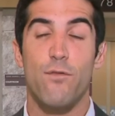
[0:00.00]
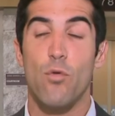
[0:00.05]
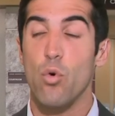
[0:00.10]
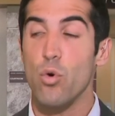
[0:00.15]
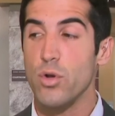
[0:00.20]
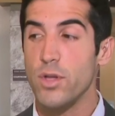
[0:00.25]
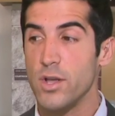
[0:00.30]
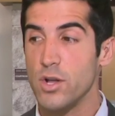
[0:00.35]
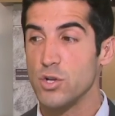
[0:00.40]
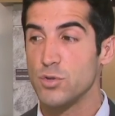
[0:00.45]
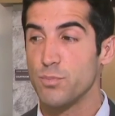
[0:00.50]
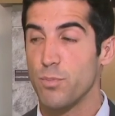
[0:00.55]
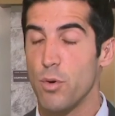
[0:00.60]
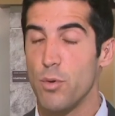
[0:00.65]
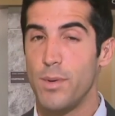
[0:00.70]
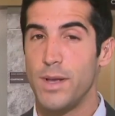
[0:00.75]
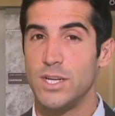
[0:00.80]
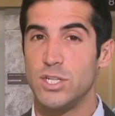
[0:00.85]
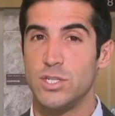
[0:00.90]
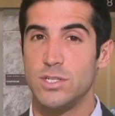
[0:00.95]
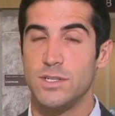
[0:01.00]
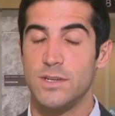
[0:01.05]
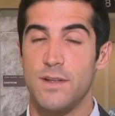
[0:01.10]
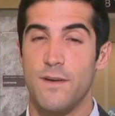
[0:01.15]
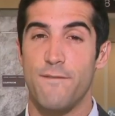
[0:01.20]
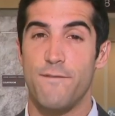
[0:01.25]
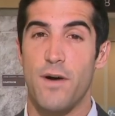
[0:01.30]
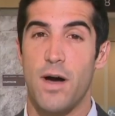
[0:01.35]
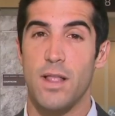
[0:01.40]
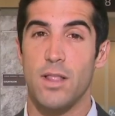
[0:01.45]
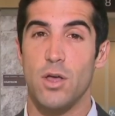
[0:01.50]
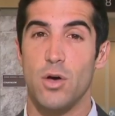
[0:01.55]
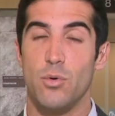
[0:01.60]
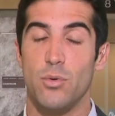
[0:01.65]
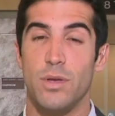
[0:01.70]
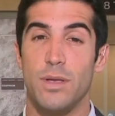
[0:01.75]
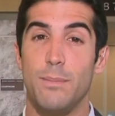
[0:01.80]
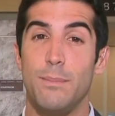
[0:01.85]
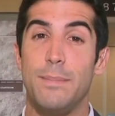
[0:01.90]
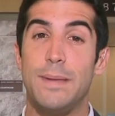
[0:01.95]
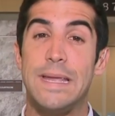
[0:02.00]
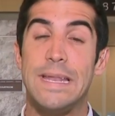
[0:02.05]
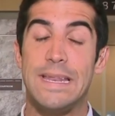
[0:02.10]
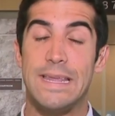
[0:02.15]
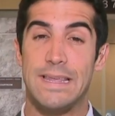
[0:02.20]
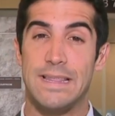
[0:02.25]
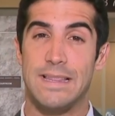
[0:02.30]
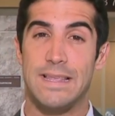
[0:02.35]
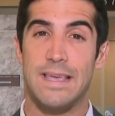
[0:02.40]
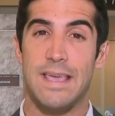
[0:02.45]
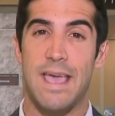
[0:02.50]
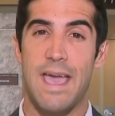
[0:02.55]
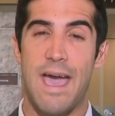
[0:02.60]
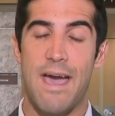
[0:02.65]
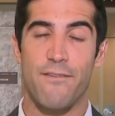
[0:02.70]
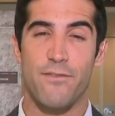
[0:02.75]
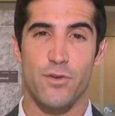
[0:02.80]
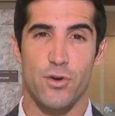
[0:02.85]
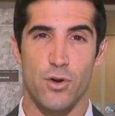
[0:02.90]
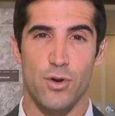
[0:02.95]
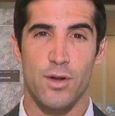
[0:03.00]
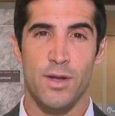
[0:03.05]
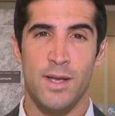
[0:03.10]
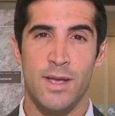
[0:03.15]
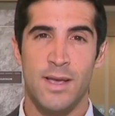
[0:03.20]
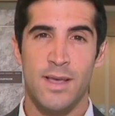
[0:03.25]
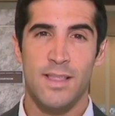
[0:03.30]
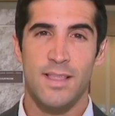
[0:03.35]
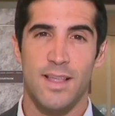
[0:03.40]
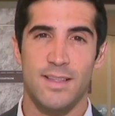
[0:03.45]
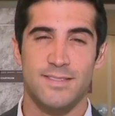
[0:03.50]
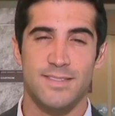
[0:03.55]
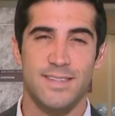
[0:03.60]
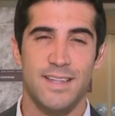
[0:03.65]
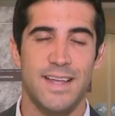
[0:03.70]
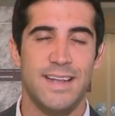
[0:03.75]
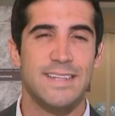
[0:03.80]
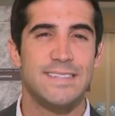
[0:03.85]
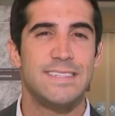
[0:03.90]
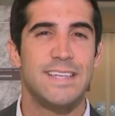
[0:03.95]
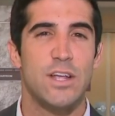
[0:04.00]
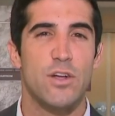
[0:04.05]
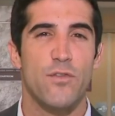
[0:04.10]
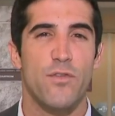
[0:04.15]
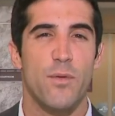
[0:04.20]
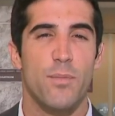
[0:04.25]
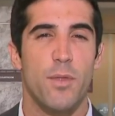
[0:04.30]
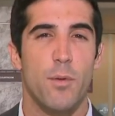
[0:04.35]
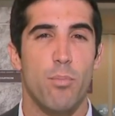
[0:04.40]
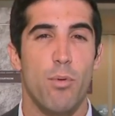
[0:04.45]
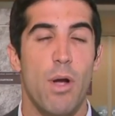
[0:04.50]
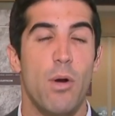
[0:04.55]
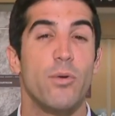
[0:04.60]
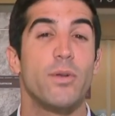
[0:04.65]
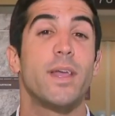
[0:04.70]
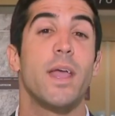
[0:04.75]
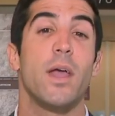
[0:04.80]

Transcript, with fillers: four years probation to follow immediately after. That's the latest here from the Broward